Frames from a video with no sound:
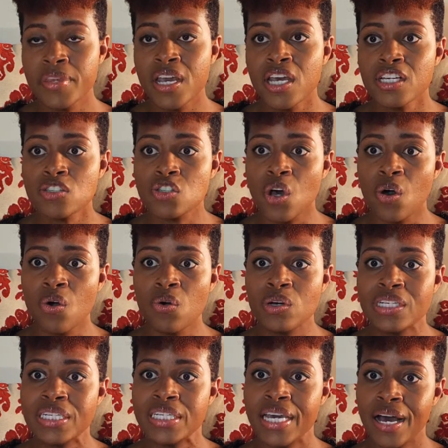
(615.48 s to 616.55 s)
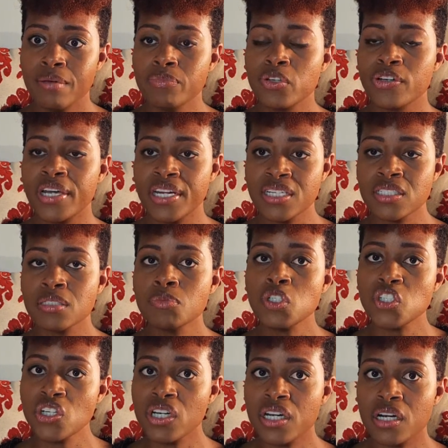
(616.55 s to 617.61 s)
So, yep, you're getting some
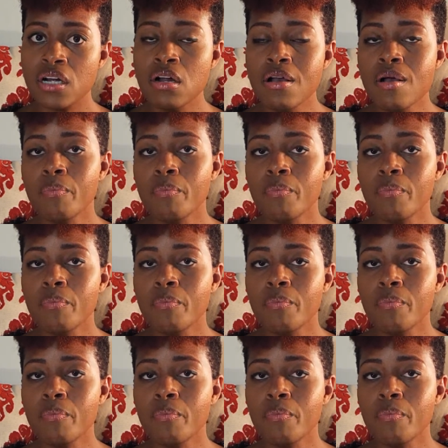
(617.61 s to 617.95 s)
sugar,